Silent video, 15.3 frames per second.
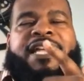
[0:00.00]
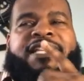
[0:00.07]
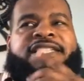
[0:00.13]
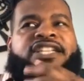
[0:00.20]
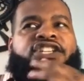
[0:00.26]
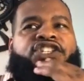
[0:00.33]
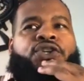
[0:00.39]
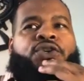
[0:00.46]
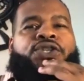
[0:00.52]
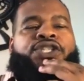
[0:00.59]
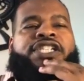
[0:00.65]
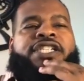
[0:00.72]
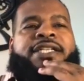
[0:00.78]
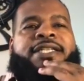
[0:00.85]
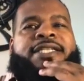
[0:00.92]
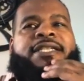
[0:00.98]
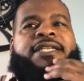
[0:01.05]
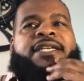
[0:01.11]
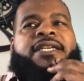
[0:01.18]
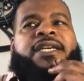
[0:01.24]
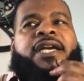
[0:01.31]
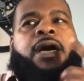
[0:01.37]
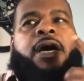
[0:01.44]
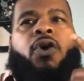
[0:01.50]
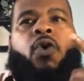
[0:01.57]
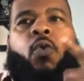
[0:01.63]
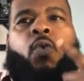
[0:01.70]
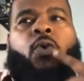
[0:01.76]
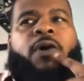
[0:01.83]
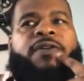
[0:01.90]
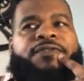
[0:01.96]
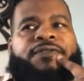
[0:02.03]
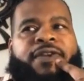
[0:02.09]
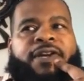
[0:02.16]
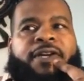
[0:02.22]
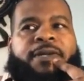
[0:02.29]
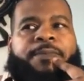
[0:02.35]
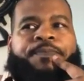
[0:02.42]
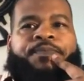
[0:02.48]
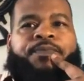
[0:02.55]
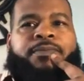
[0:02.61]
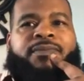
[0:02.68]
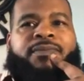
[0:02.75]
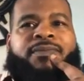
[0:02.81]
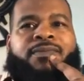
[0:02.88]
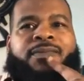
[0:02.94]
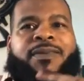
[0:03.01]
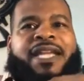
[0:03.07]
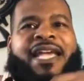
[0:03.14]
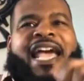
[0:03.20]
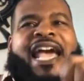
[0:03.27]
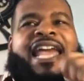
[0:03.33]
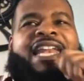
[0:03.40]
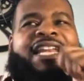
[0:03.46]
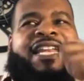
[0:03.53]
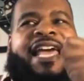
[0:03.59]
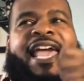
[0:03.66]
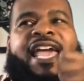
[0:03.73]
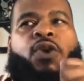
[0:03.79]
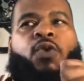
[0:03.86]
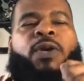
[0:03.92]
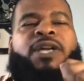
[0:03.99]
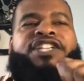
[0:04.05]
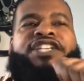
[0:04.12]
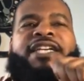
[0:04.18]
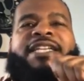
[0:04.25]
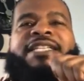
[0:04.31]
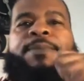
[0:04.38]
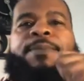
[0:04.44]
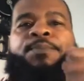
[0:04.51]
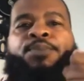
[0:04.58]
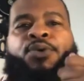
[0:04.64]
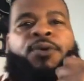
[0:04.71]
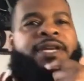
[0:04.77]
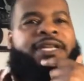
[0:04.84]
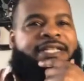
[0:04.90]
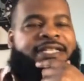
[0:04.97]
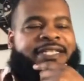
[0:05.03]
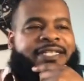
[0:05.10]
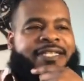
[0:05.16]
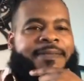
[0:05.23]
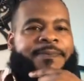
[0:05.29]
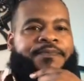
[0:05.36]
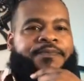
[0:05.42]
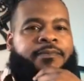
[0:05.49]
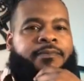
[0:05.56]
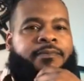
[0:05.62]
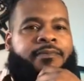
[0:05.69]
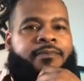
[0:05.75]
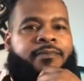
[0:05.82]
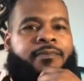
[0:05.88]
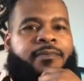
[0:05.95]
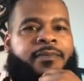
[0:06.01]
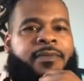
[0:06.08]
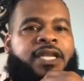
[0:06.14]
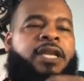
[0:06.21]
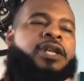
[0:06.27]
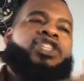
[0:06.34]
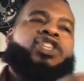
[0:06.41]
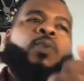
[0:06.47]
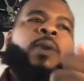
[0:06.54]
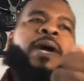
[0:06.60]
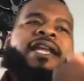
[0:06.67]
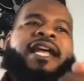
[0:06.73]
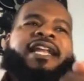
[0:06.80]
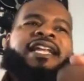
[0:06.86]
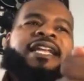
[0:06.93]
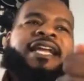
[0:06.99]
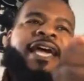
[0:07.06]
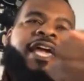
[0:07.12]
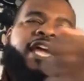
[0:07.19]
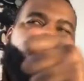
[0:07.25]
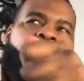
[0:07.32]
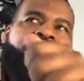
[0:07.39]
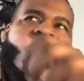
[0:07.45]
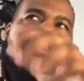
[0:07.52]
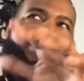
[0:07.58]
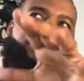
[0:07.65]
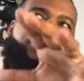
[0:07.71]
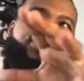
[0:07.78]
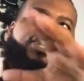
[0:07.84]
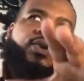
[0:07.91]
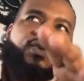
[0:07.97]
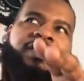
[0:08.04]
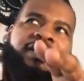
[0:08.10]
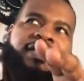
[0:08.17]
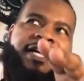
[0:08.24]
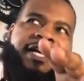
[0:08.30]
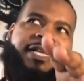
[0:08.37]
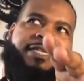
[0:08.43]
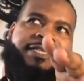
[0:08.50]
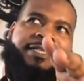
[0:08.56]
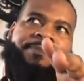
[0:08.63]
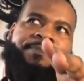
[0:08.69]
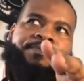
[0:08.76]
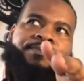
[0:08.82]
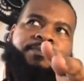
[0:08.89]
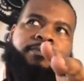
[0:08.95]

Institutions are warfare. And language is important. The way that language is utilized